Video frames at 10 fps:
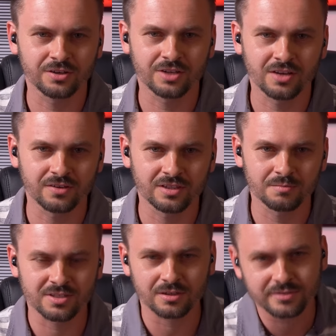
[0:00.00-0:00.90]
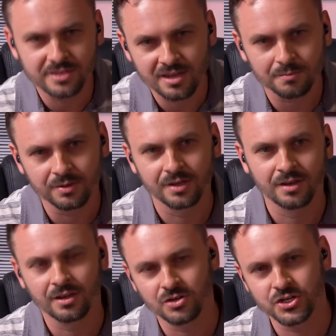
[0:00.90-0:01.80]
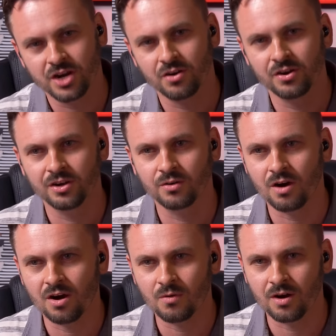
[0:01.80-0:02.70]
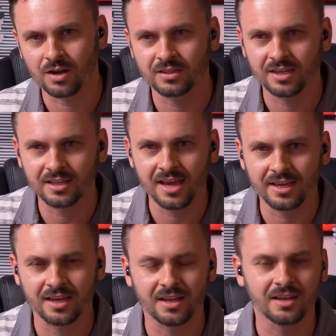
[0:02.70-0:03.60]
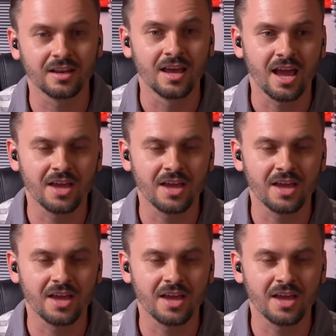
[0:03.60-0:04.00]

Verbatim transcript: You're giving them this little tip you're sharing your artwork and they like it and then